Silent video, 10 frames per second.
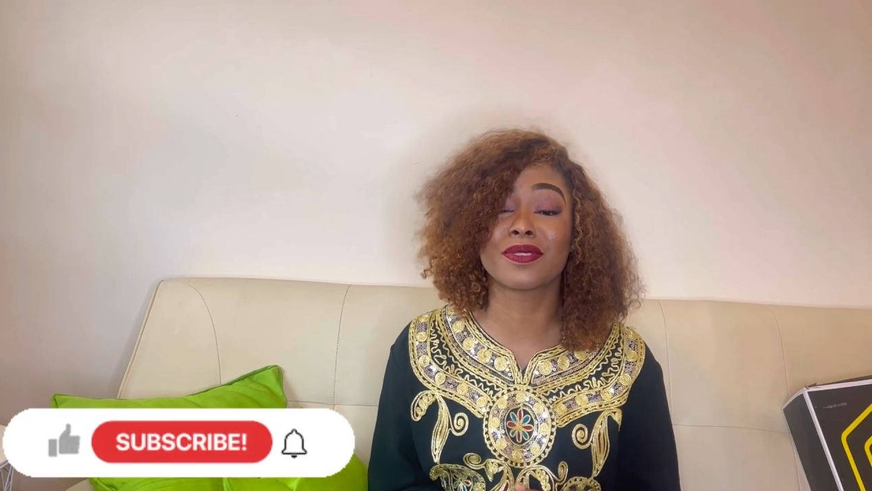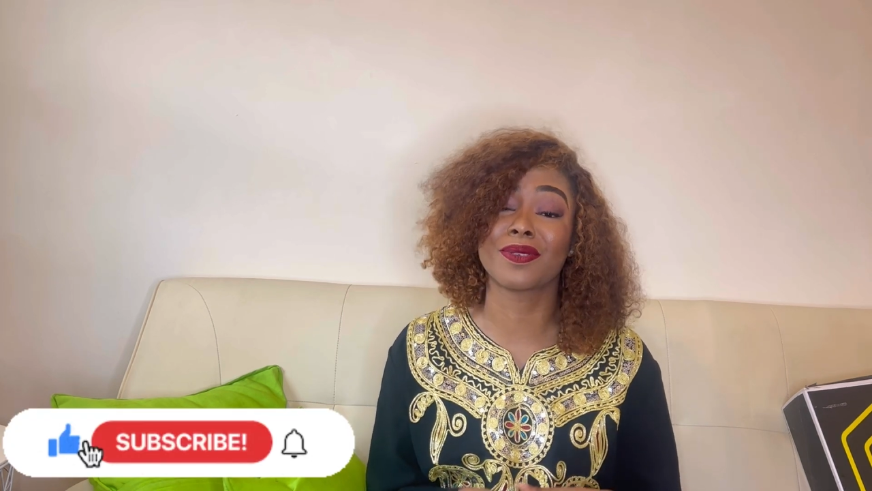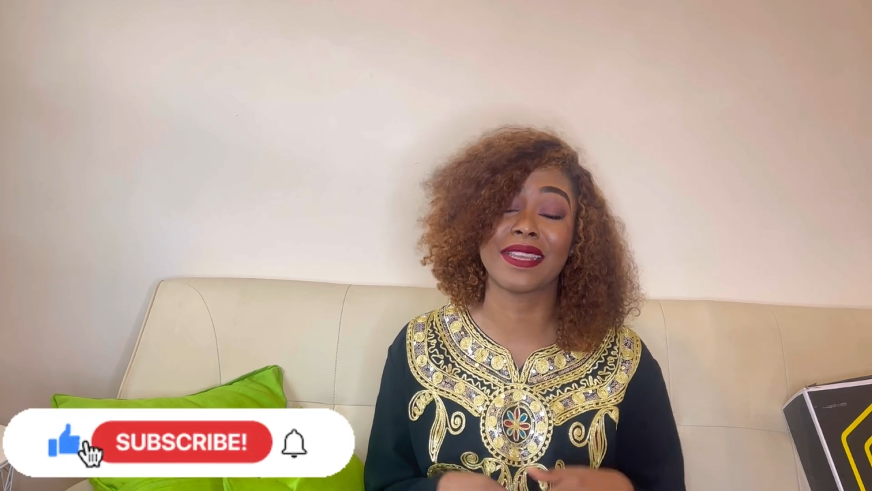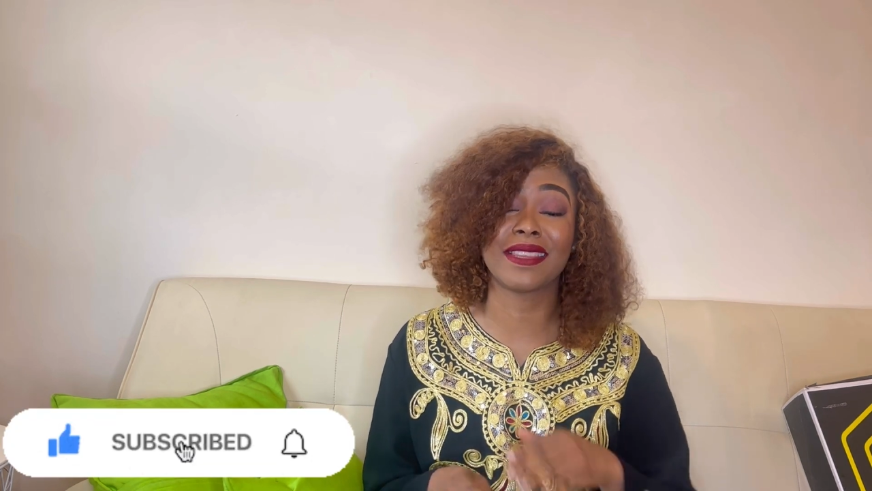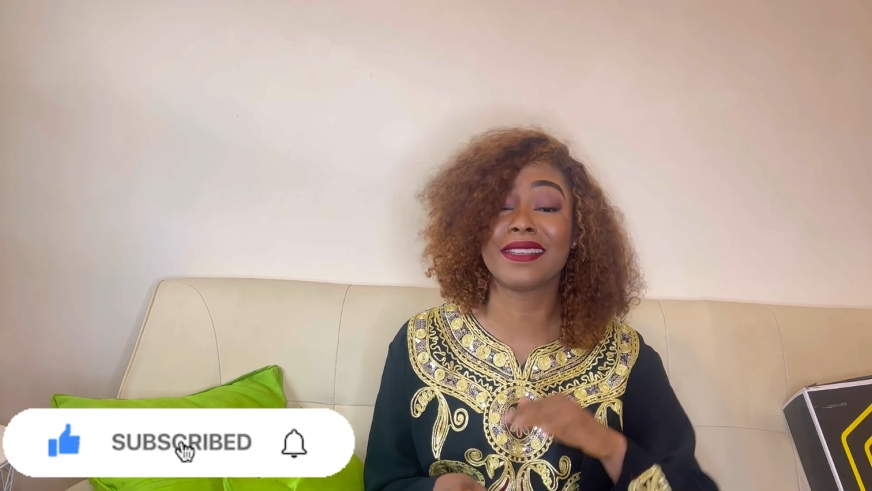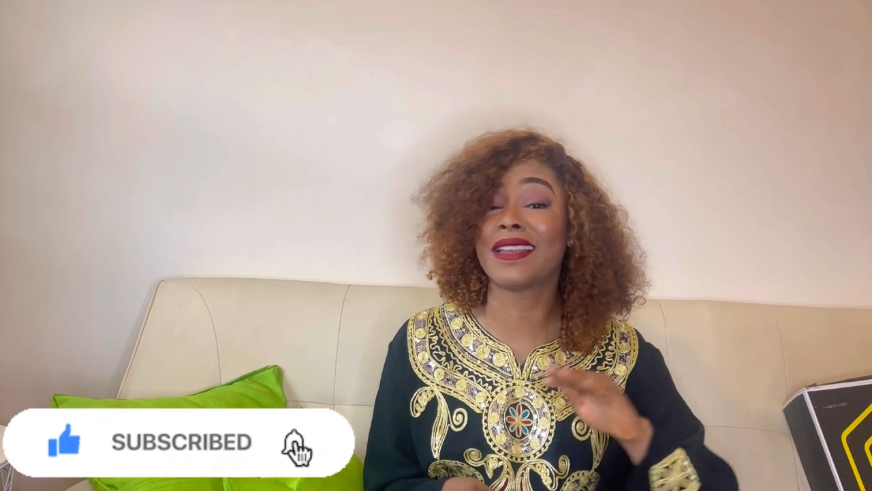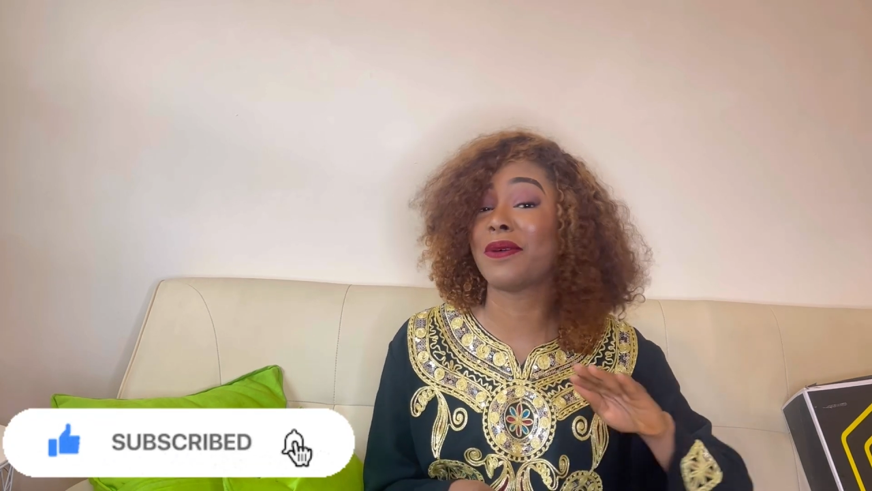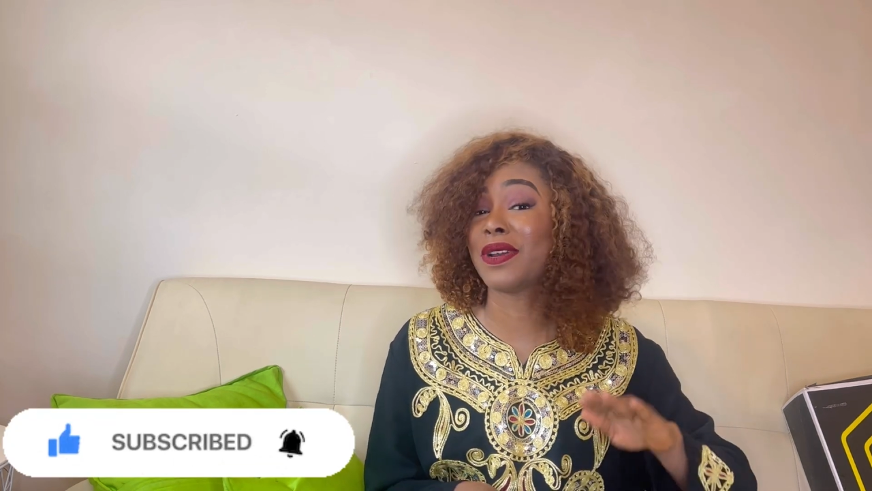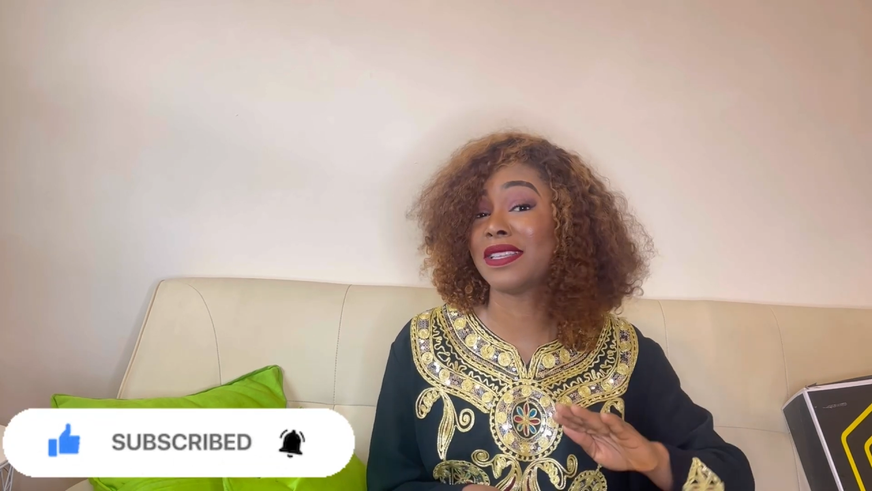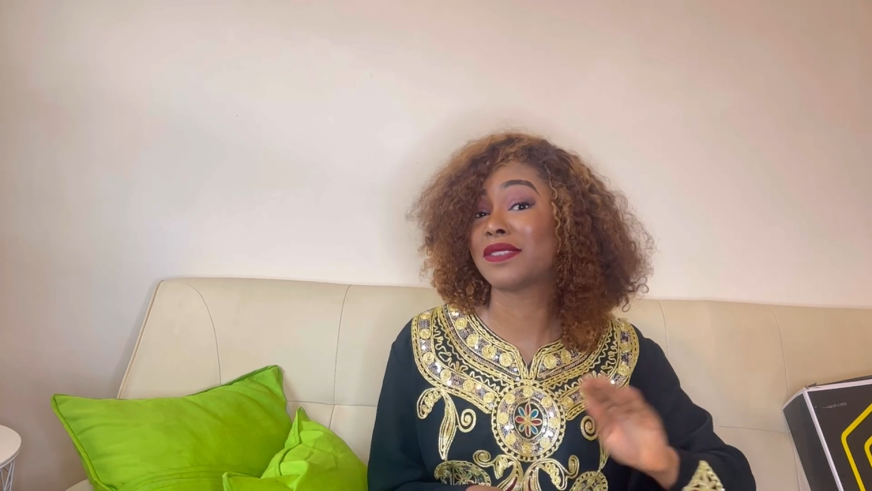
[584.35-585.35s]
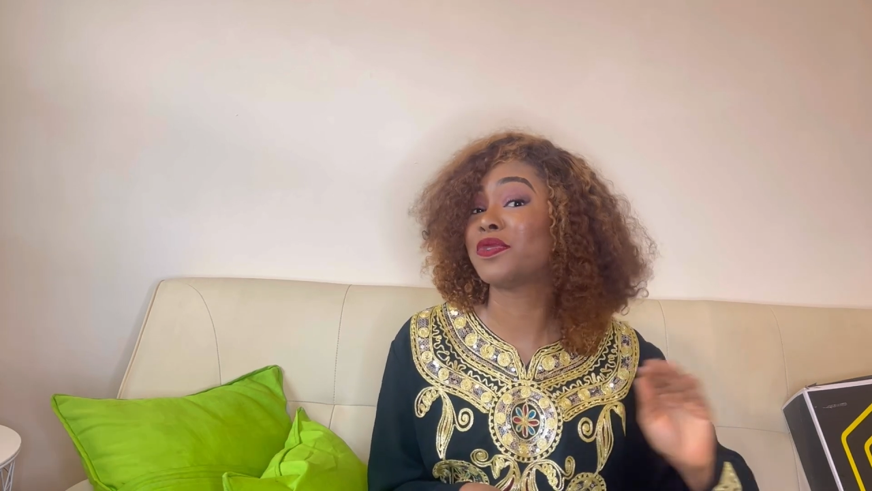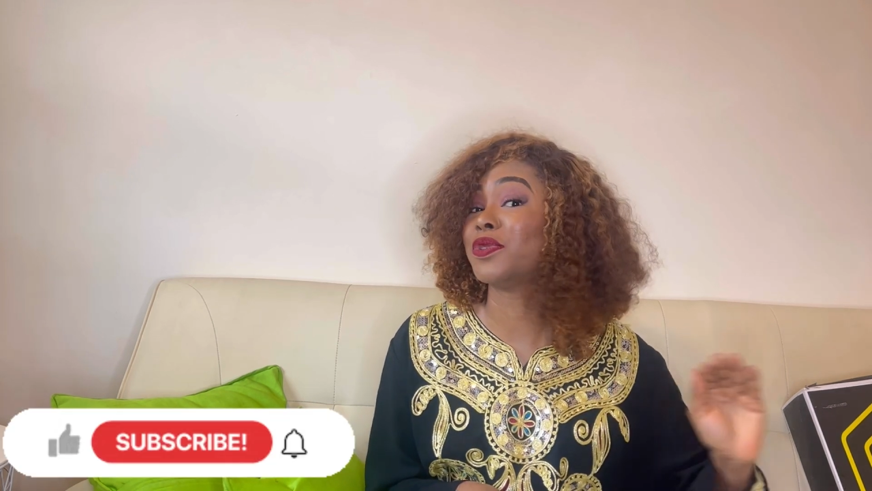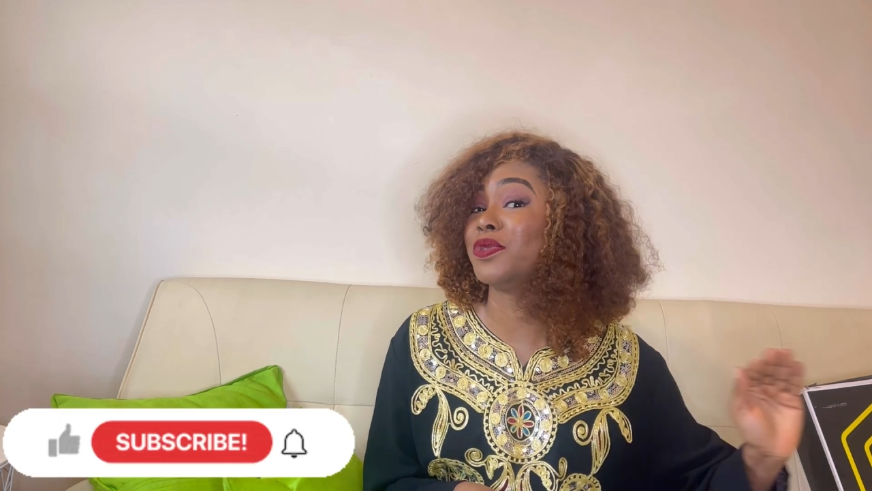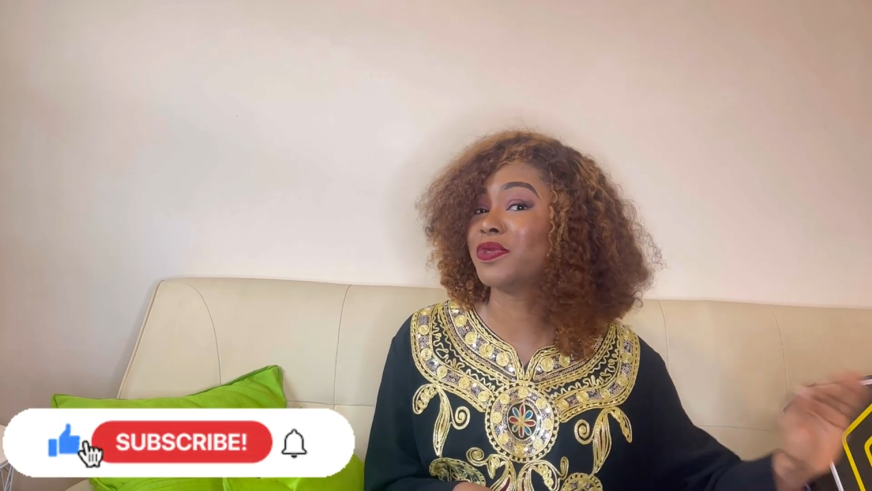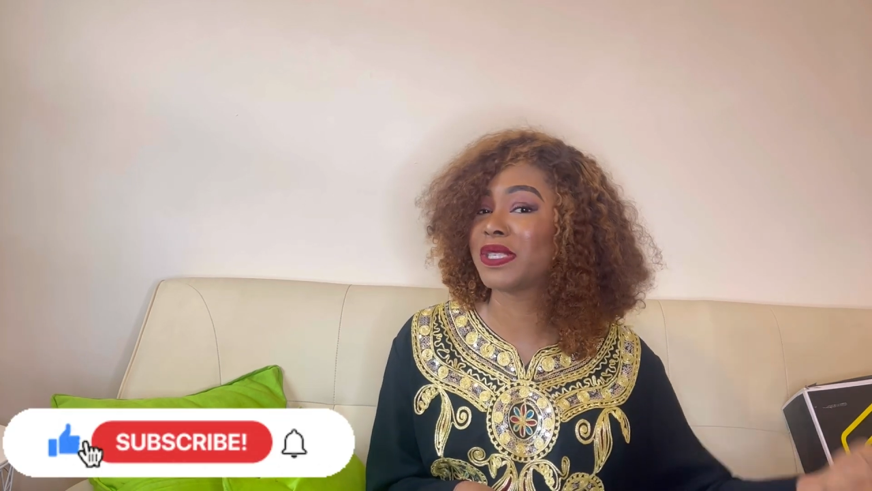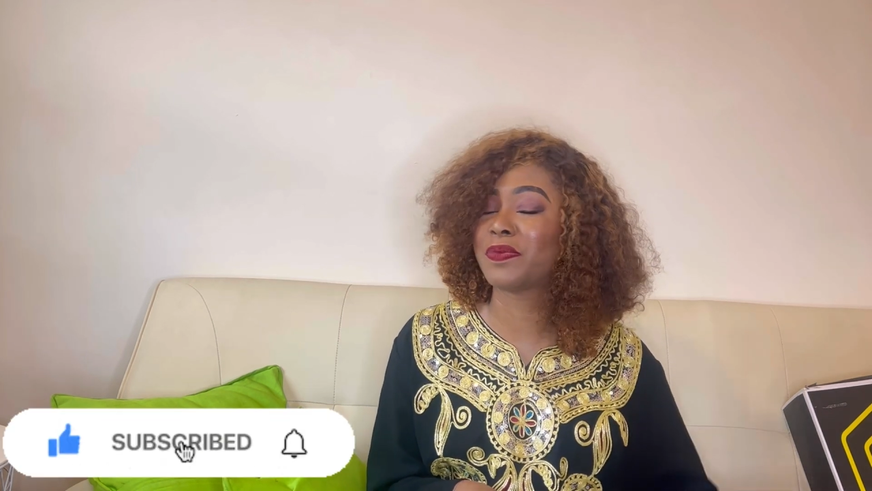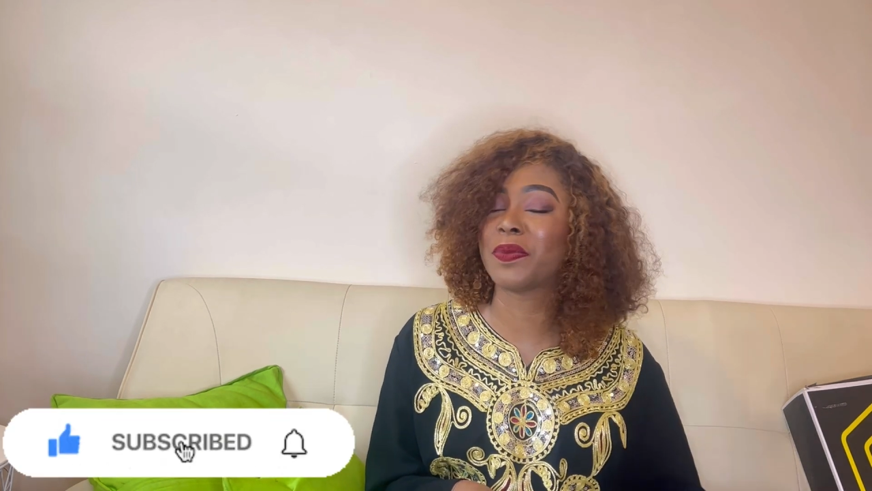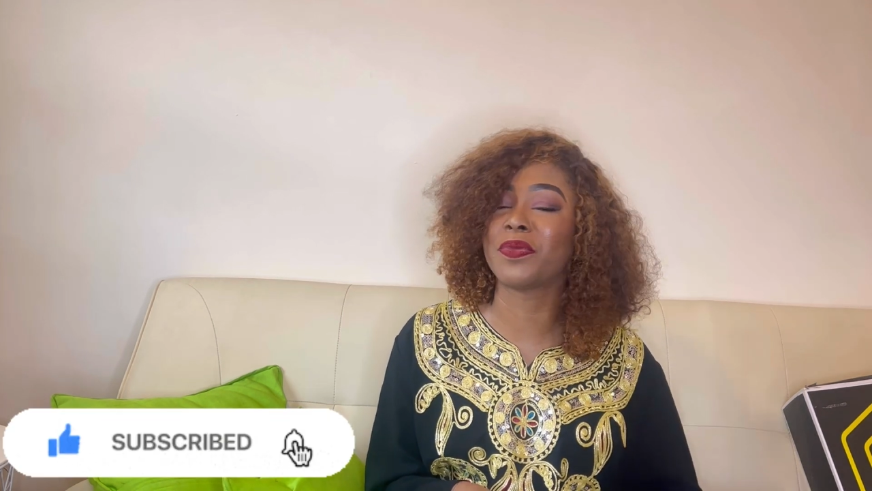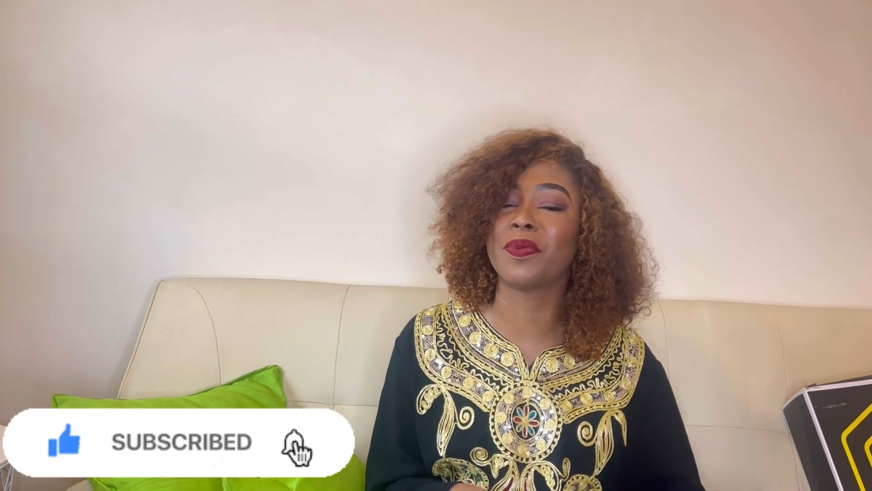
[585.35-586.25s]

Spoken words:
So I think that one is for those people.